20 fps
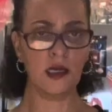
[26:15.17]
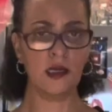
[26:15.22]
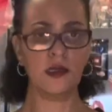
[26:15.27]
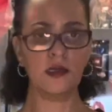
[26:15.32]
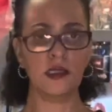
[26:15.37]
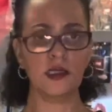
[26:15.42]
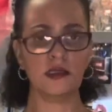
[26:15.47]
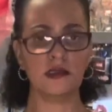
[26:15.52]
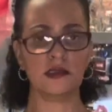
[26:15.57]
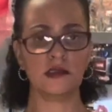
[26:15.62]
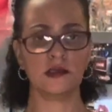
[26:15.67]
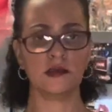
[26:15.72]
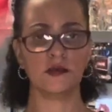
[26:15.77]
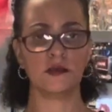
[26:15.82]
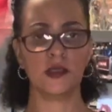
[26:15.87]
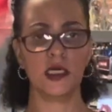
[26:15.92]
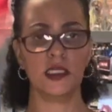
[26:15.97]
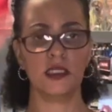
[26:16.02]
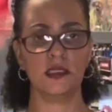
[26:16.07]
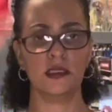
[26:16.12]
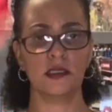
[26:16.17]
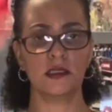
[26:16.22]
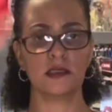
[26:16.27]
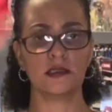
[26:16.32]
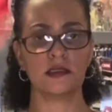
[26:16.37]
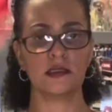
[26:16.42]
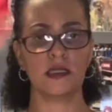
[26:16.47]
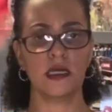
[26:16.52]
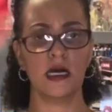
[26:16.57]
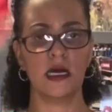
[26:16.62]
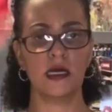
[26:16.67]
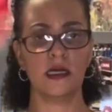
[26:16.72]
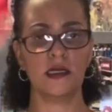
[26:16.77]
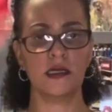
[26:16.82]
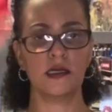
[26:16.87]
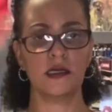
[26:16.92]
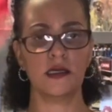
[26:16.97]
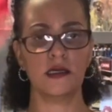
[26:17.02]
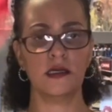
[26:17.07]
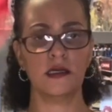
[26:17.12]
this is what it looks
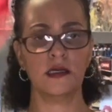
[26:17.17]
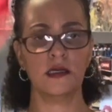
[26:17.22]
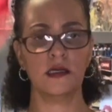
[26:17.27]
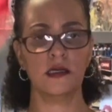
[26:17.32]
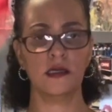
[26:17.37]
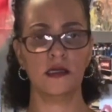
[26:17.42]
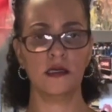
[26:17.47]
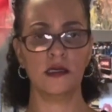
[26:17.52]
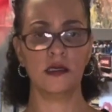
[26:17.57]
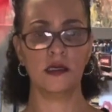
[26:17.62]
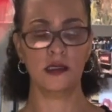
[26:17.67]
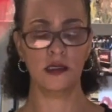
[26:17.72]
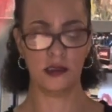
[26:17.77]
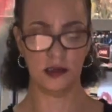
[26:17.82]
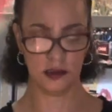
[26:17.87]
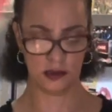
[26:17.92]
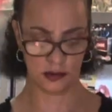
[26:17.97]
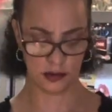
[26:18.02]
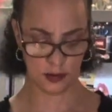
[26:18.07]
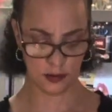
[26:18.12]
like. So